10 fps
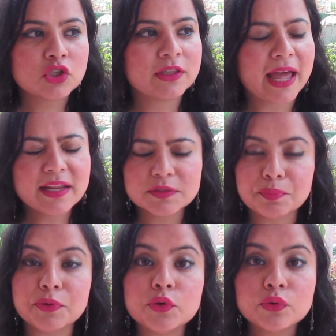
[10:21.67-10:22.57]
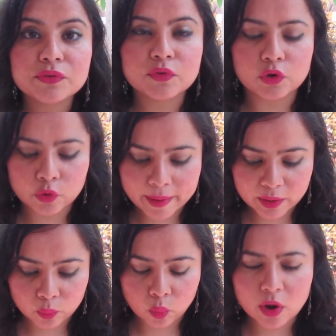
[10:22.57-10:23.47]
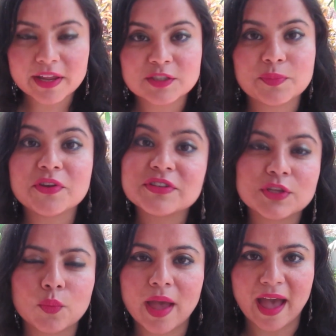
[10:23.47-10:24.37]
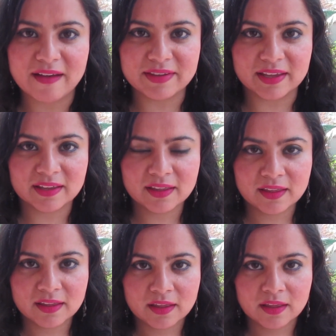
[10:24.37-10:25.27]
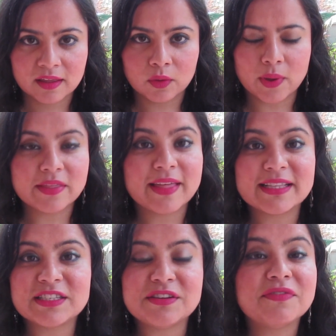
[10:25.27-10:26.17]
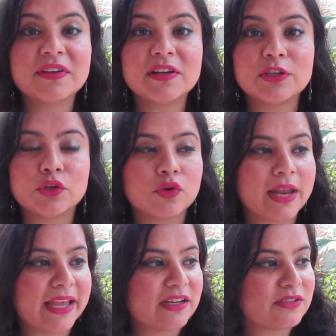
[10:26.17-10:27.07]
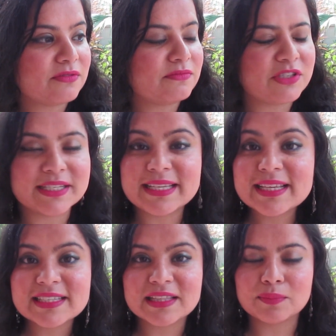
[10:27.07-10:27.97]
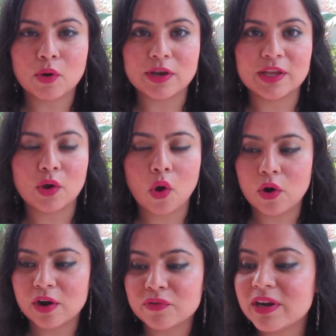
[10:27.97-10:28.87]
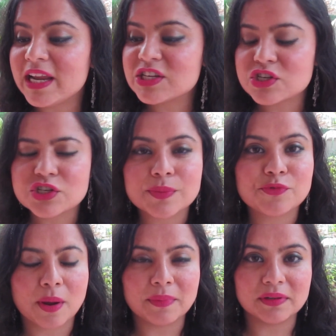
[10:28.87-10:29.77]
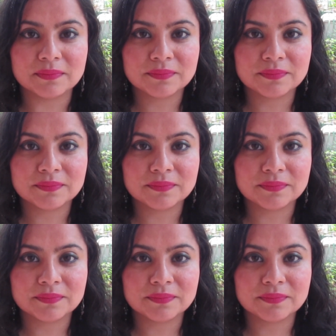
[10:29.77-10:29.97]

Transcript: So that is beautiful, no matter what experiencing we're having, whether that's difficult, you know, like a disease in the body or a relationship trouble,